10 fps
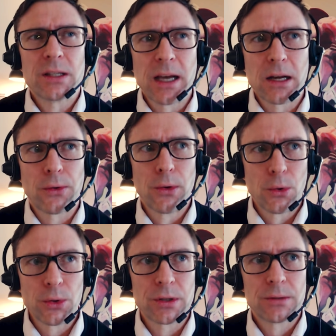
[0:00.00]
is a
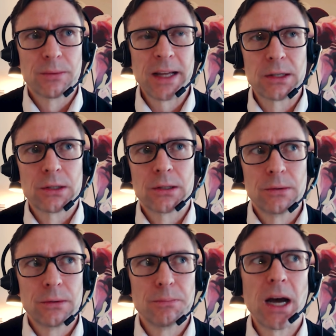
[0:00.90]
clause that
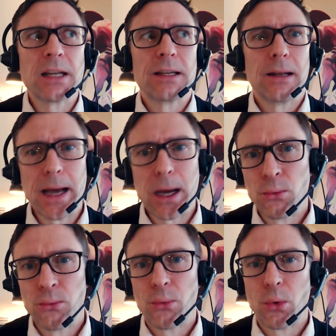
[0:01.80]
might
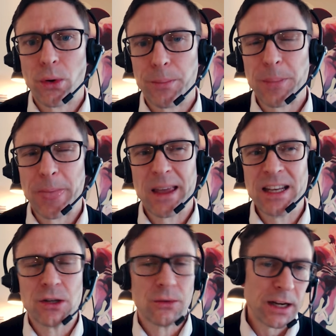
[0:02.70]
allow for
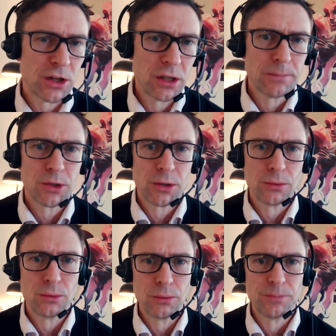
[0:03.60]
intervention
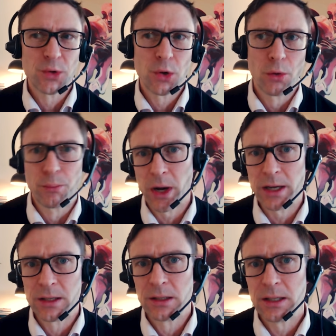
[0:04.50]
to curb
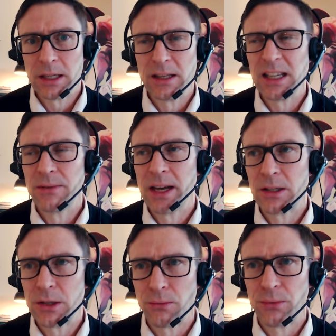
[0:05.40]
prices in the
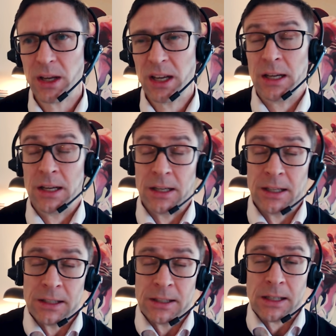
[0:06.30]
event of,
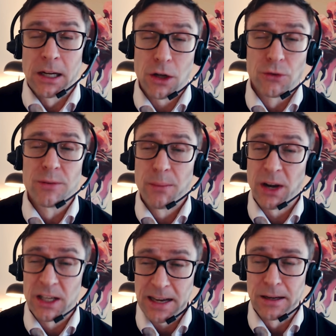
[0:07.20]
I can't
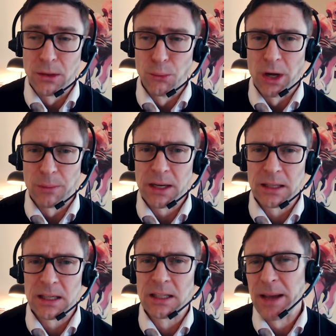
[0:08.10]
remember exactly the wording, but
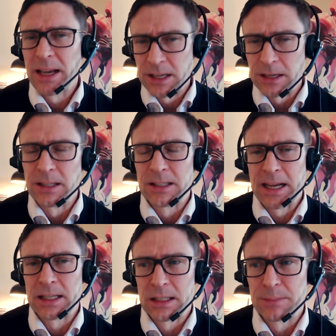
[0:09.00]
it, it basically
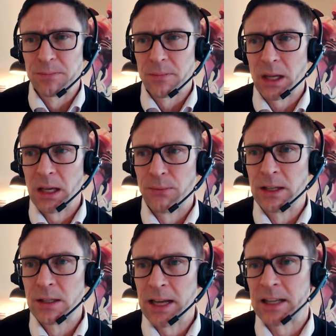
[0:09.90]
says if
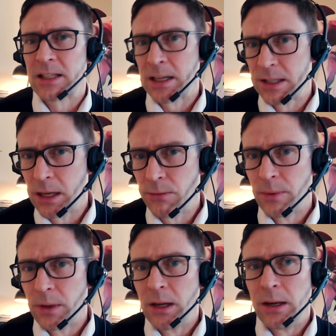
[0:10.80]
it's
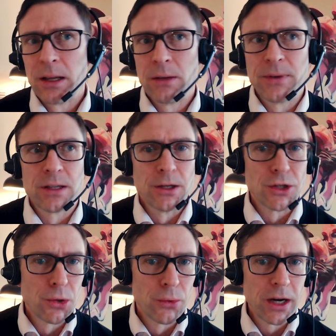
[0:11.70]
excessive, if it's
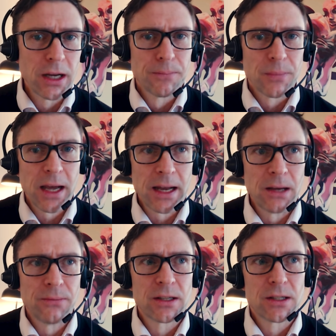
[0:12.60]
enduring, and
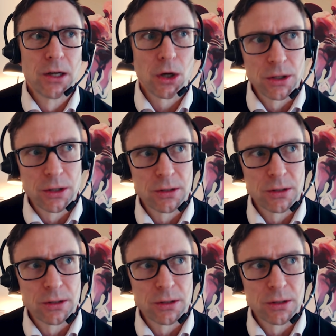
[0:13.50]
if it's not